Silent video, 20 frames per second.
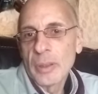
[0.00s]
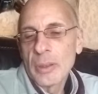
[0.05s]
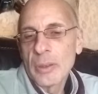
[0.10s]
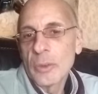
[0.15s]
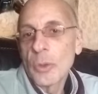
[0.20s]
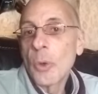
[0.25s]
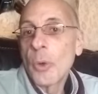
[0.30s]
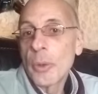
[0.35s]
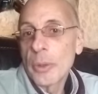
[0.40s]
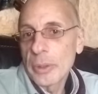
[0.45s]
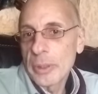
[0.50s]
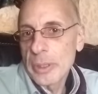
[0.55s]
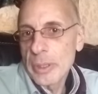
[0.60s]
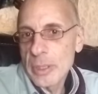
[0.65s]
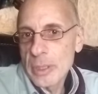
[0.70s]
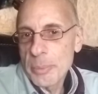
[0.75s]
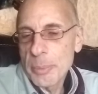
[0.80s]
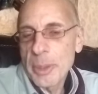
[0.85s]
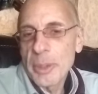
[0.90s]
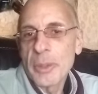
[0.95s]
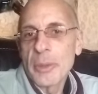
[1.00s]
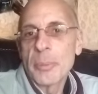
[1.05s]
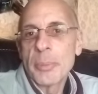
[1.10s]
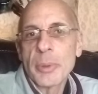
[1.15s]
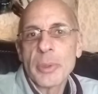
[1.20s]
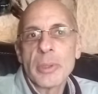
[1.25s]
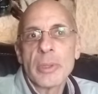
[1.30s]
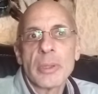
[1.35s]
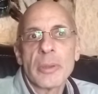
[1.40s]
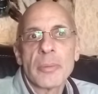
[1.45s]
The organs bear the
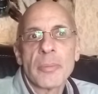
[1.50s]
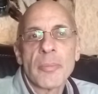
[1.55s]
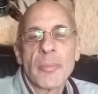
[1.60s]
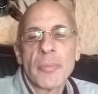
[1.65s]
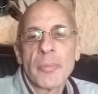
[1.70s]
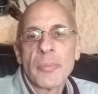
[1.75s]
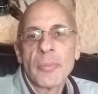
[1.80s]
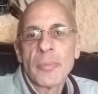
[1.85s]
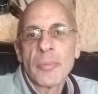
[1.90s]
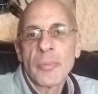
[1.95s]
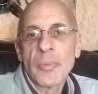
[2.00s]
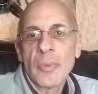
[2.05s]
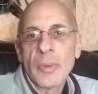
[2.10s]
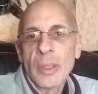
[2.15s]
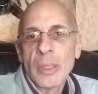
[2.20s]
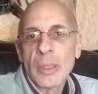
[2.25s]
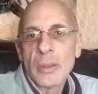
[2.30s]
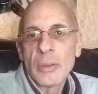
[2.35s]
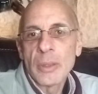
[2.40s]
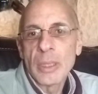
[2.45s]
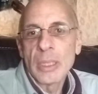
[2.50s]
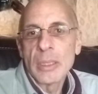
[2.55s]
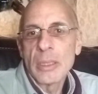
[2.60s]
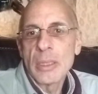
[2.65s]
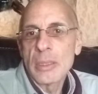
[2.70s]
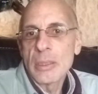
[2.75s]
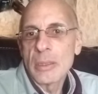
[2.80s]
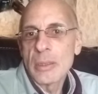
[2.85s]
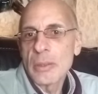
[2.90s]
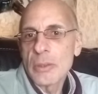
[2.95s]
burden, right?
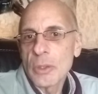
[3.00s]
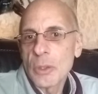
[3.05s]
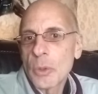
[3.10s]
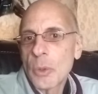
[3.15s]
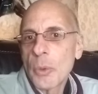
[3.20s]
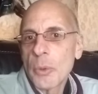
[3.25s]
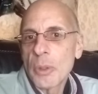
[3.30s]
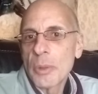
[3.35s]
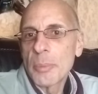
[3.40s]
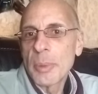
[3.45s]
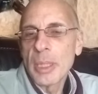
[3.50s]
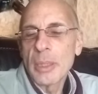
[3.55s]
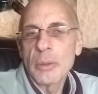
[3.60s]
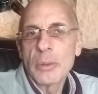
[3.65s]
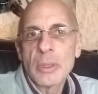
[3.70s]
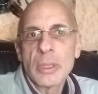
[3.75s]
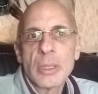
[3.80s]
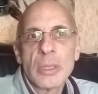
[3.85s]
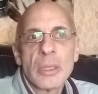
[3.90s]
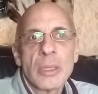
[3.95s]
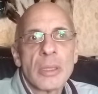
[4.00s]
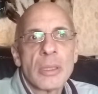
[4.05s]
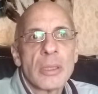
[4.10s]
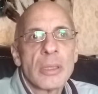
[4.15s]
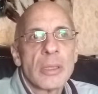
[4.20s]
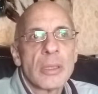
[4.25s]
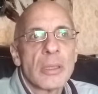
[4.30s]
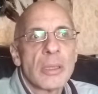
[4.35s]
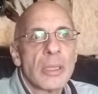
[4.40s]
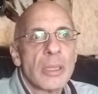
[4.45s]
It, there's a quote about
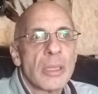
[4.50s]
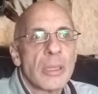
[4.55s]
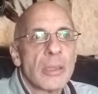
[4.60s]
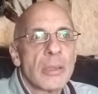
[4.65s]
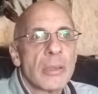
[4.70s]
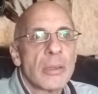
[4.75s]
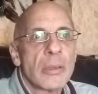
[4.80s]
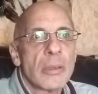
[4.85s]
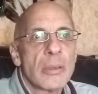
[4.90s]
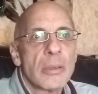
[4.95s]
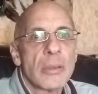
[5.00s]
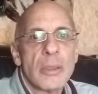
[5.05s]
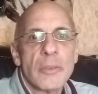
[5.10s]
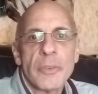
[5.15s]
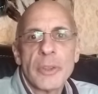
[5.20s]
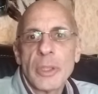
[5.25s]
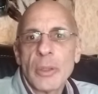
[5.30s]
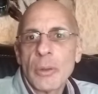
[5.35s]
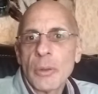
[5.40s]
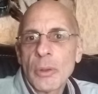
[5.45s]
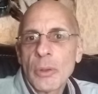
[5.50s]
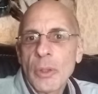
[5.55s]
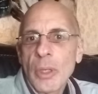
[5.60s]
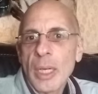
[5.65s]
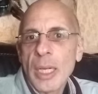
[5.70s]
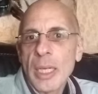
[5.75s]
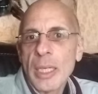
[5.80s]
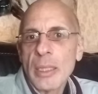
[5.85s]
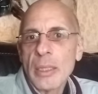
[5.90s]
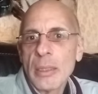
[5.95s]
uh, if we don't
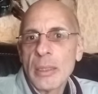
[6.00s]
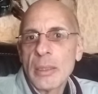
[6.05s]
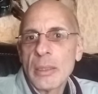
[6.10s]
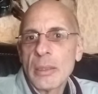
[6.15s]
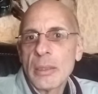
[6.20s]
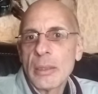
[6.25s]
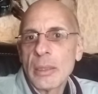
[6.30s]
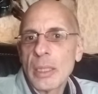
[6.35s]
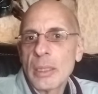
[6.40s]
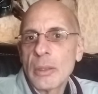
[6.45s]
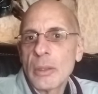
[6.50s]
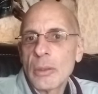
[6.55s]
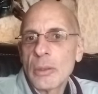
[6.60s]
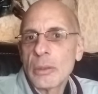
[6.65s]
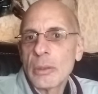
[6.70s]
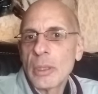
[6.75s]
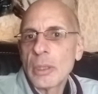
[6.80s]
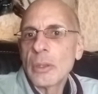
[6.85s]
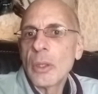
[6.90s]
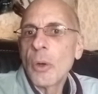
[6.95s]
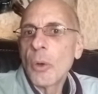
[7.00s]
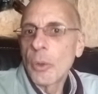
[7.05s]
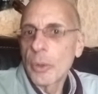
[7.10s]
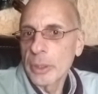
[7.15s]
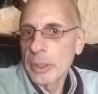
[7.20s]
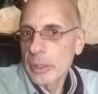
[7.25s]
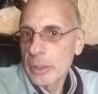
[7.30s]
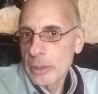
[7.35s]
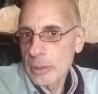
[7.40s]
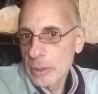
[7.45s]
cry, then the, then the
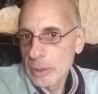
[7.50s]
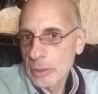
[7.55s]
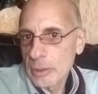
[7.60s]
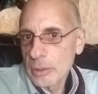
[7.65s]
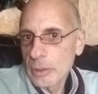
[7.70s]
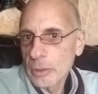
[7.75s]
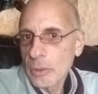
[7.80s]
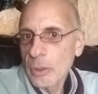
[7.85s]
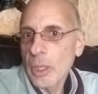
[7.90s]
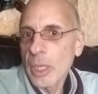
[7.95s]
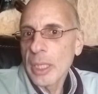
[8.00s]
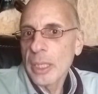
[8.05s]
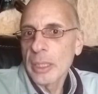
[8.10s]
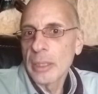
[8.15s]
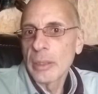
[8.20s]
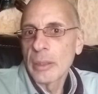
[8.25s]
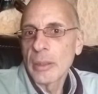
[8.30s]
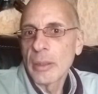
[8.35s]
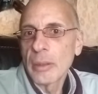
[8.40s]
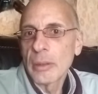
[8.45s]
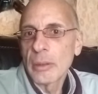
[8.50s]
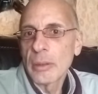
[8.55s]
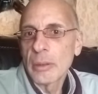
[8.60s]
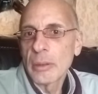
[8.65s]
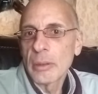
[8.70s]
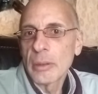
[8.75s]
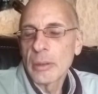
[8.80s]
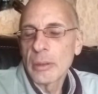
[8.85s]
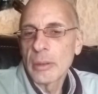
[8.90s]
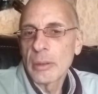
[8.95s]
organs cry.
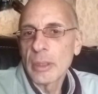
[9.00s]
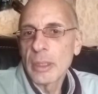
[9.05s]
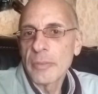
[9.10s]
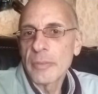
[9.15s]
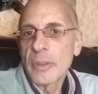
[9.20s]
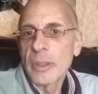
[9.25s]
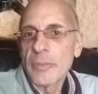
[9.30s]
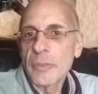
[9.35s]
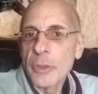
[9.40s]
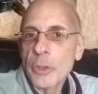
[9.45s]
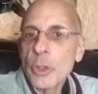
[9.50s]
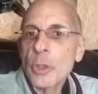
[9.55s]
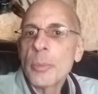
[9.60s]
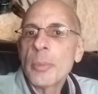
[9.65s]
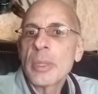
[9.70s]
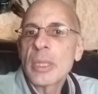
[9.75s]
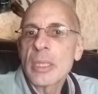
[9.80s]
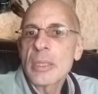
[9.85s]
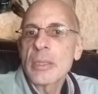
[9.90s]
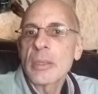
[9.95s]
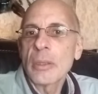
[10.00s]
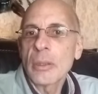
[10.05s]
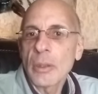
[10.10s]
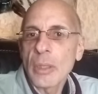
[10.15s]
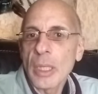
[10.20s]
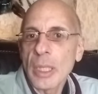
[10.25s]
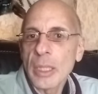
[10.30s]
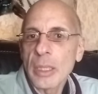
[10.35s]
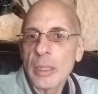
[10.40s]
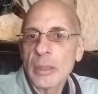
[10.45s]
If, if the human doesn't
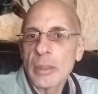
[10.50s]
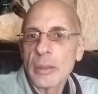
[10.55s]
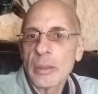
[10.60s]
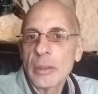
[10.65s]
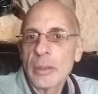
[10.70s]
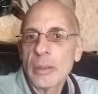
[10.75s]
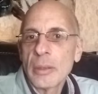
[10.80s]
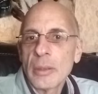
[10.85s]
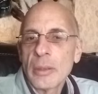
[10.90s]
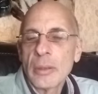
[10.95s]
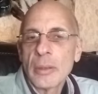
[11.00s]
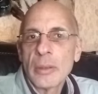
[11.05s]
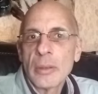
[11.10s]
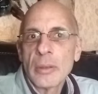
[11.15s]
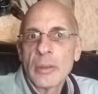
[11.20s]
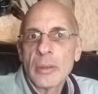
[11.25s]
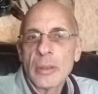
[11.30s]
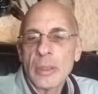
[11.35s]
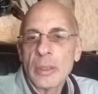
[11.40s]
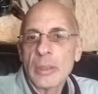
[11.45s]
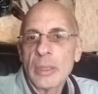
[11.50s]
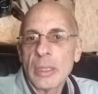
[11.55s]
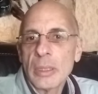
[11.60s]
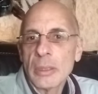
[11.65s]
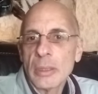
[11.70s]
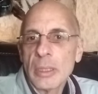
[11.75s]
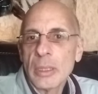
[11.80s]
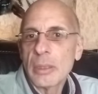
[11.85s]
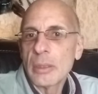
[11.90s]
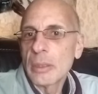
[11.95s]
cry, then,
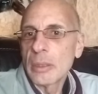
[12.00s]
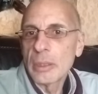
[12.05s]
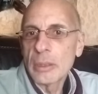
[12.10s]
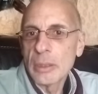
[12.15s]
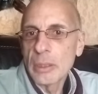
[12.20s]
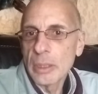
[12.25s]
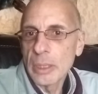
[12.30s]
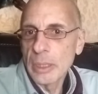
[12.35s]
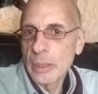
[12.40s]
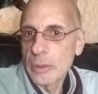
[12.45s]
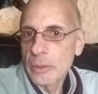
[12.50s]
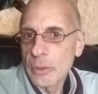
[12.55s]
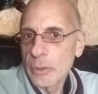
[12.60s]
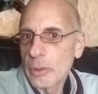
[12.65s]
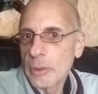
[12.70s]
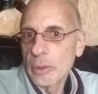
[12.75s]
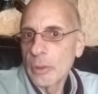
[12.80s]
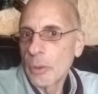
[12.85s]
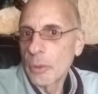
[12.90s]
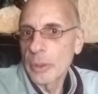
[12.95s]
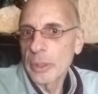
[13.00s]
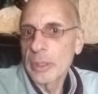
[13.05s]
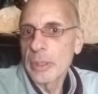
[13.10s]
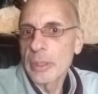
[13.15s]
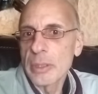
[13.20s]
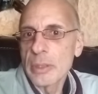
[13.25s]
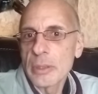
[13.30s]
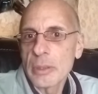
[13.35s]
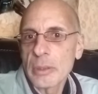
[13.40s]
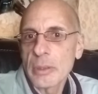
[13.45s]
then internal
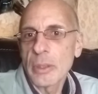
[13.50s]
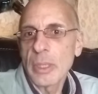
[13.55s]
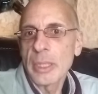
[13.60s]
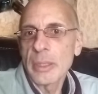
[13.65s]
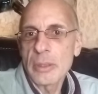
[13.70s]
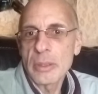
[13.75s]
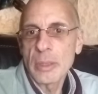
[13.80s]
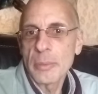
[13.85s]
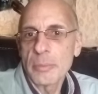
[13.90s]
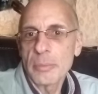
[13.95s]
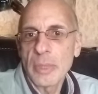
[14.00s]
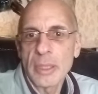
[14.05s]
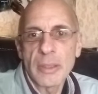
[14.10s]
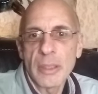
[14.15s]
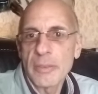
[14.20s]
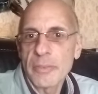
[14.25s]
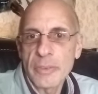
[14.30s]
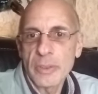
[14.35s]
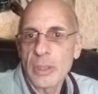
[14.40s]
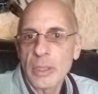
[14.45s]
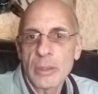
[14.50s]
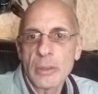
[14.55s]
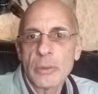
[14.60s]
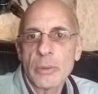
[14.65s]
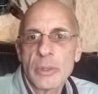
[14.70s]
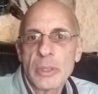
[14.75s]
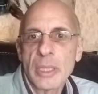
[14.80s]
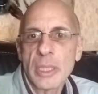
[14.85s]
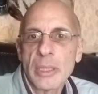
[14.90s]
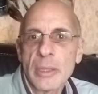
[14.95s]
organs cry or something. I forgot who
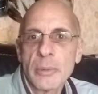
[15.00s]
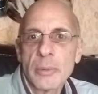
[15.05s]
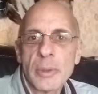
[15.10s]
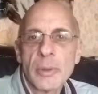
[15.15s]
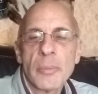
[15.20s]
said it.